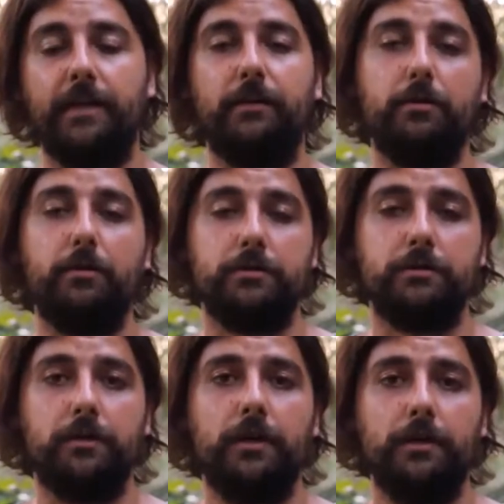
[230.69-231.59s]
And
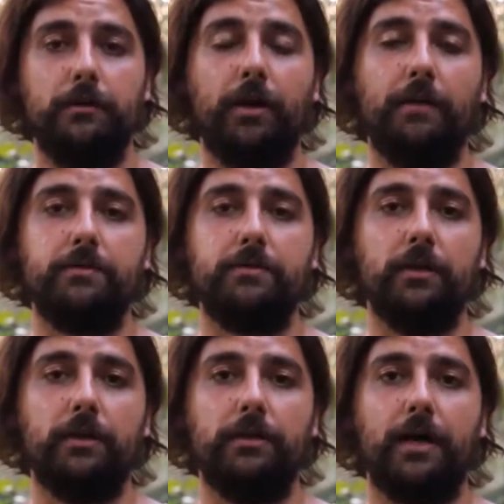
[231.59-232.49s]
also, you have to
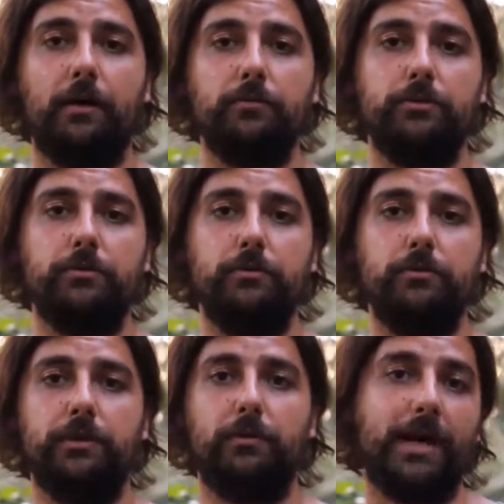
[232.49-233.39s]
learn how to
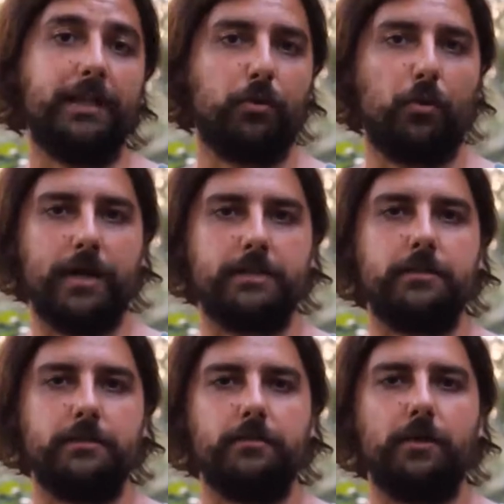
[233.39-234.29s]
do the right
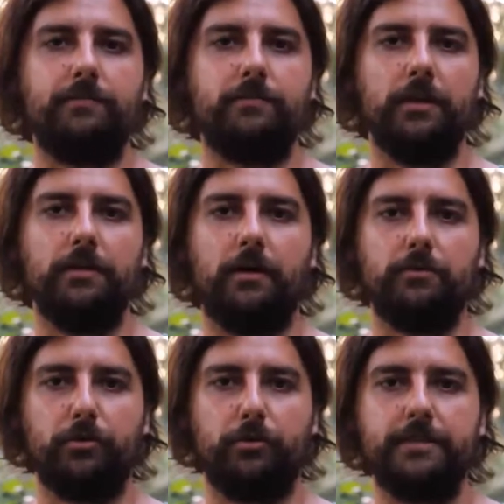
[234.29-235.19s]
questions. You have to learn
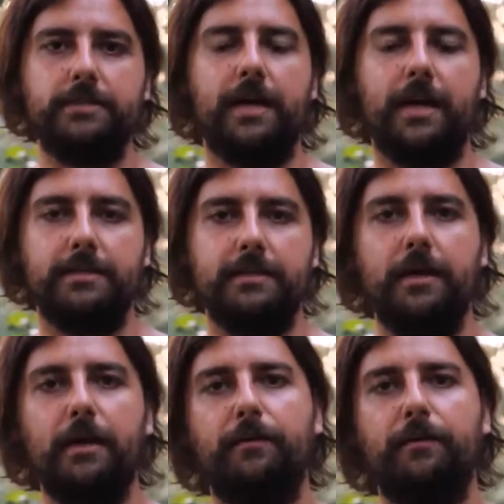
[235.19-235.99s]
how to criticize.